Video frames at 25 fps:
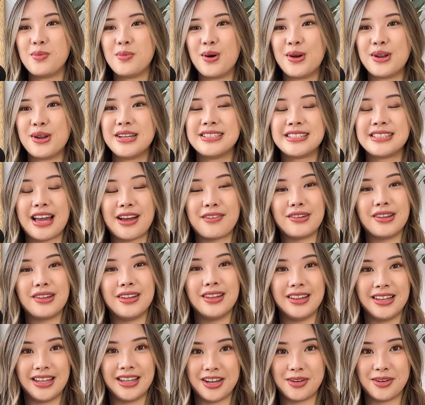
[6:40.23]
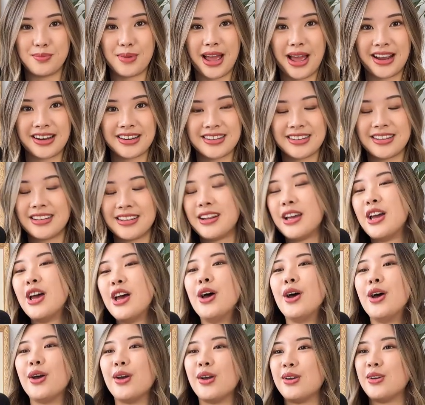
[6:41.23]
important is have a lead magnet,
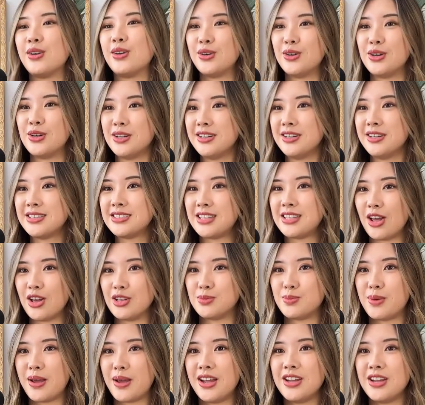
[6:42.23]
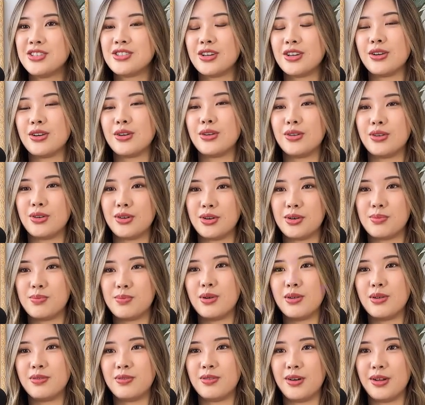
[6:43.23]
a good sales page, a good
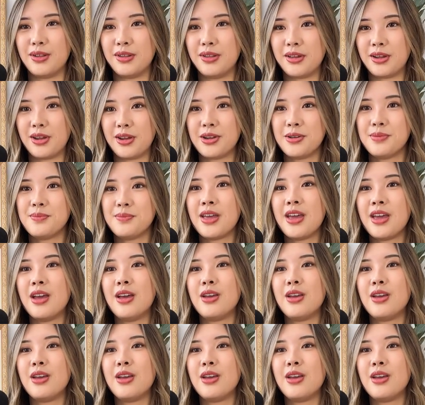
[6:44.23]
portfolio.